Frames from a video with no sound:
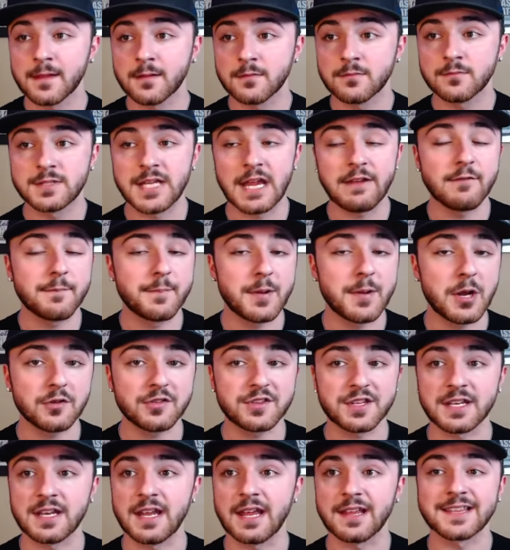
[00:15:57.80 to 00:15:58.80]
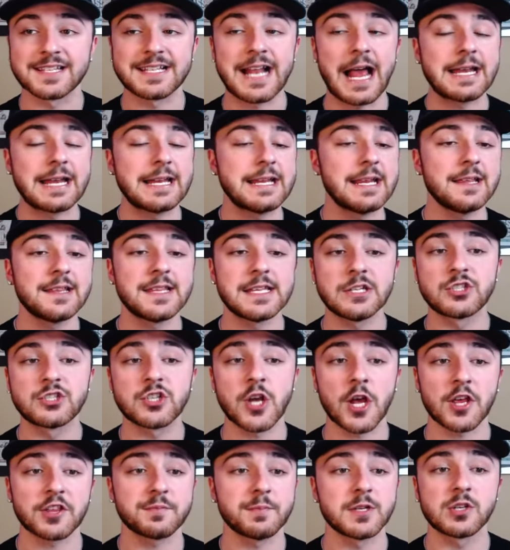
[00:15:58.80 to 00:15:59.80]
David Pearson, it's not an easy
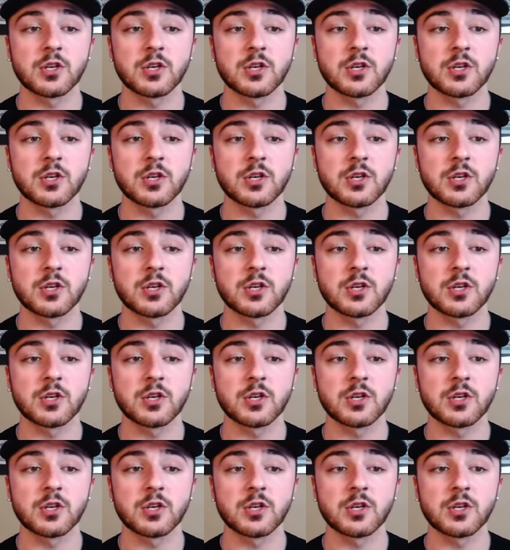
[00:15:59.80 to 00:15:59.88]
adjustment to